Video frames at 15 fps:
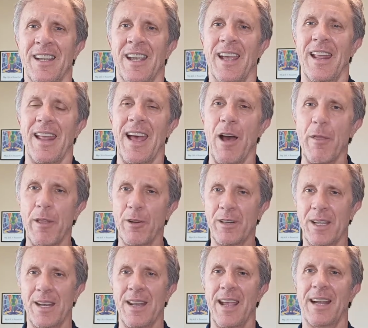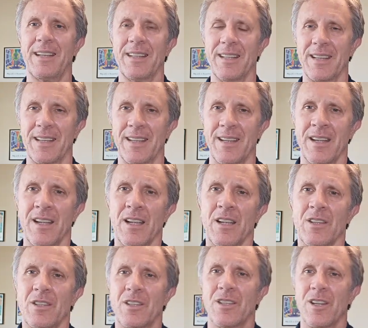and how they're connected.
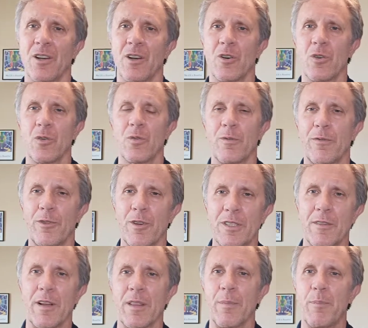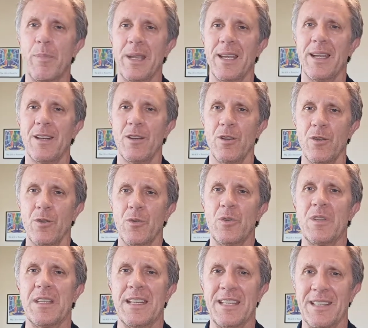So first of all, the big news
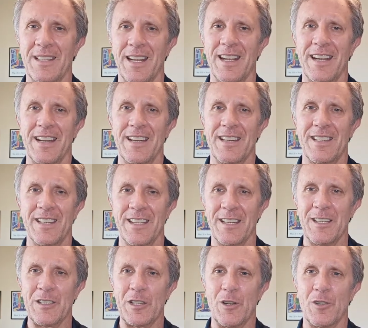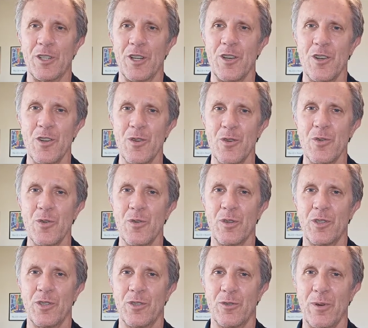these days is there's a new
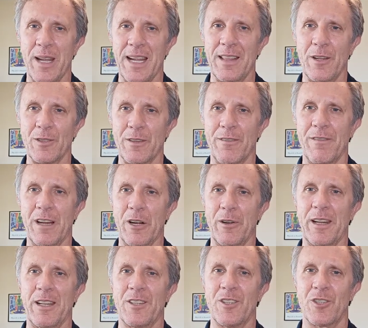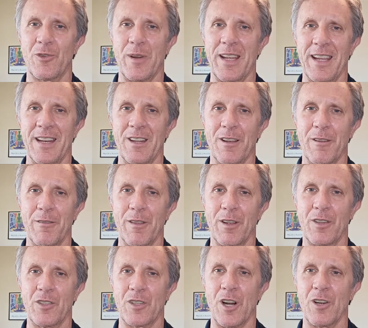strain, there's a variant strain of the
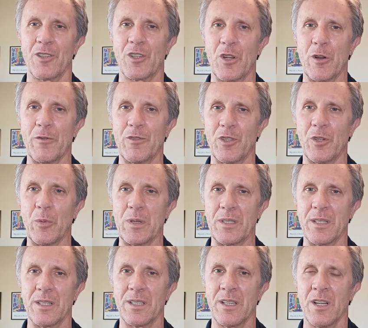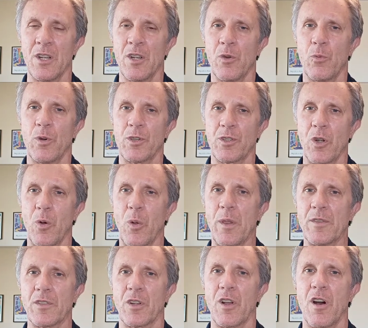SARS-CoV-2, which is, we're told,
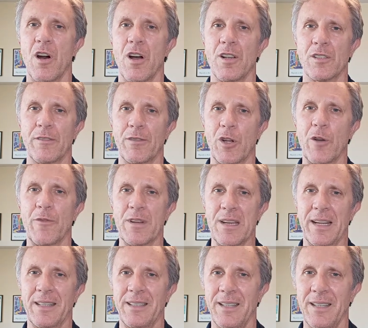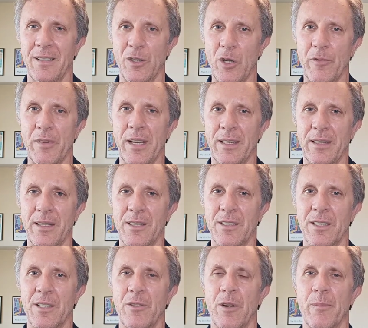is the cause of COVID-19, the COVID-19
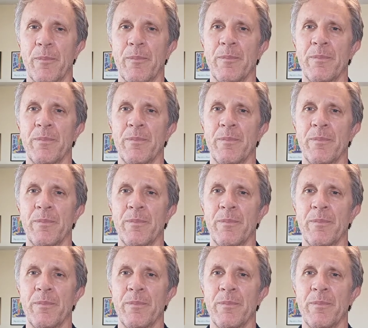syndrome.